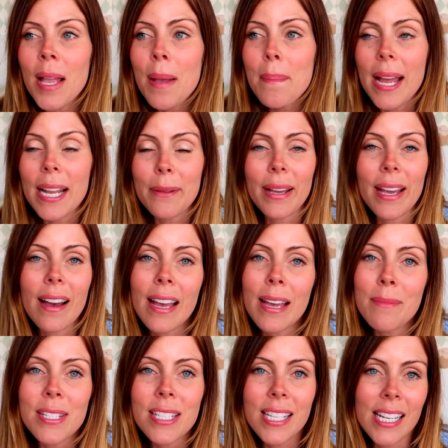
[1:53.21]
But anyway, I
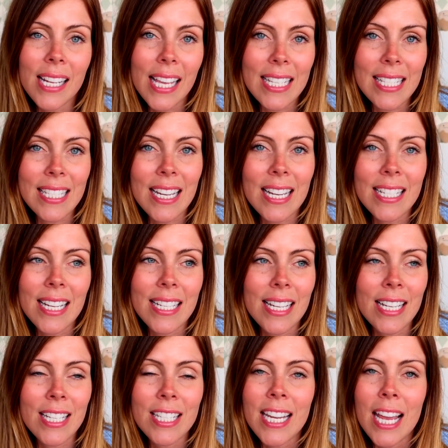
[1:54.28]
am just going to get started
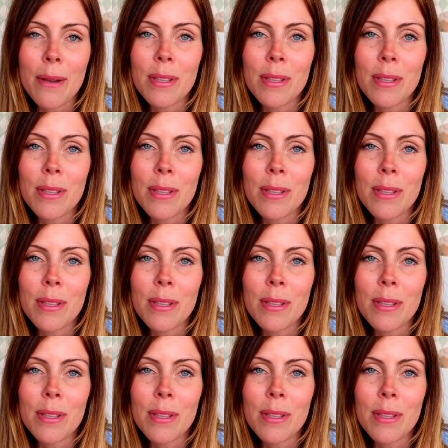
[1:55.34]
and share